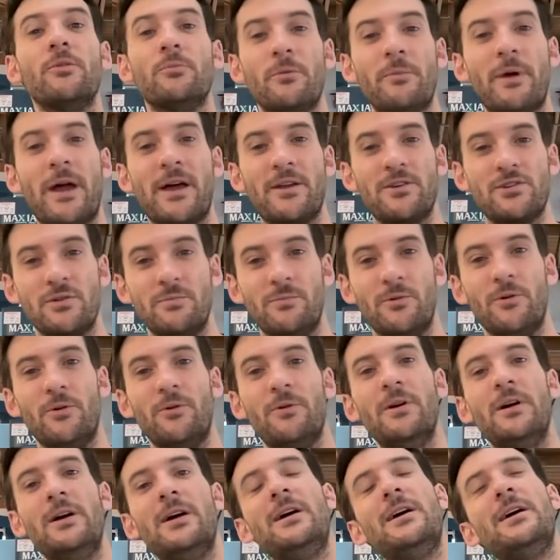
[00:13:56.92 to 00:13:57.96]
imaginable,
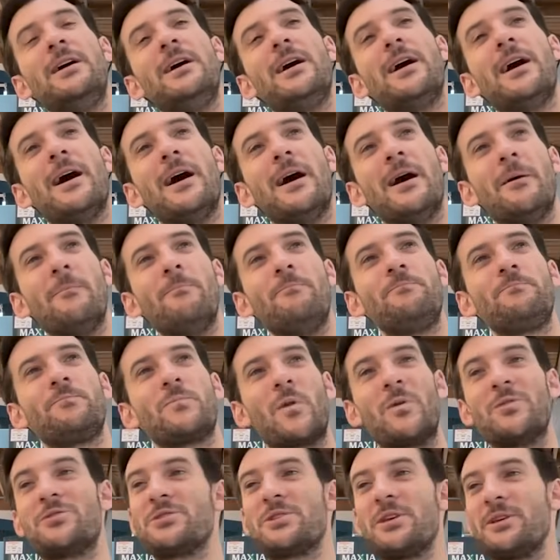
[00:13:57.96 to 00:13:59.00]

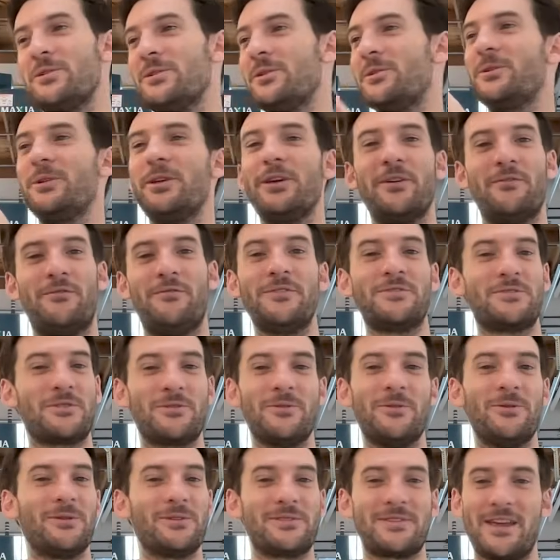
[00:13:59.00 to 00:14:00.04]
which is like literally a
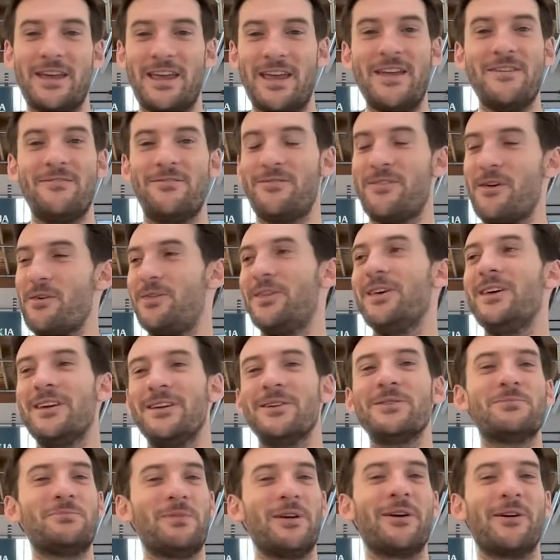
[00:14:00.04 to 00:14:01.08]
physical, it's like if the thing
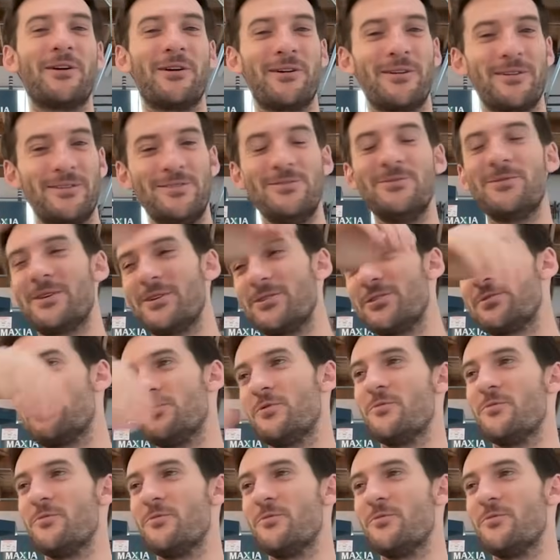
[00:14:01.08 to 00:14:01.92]
is bigger, you can just move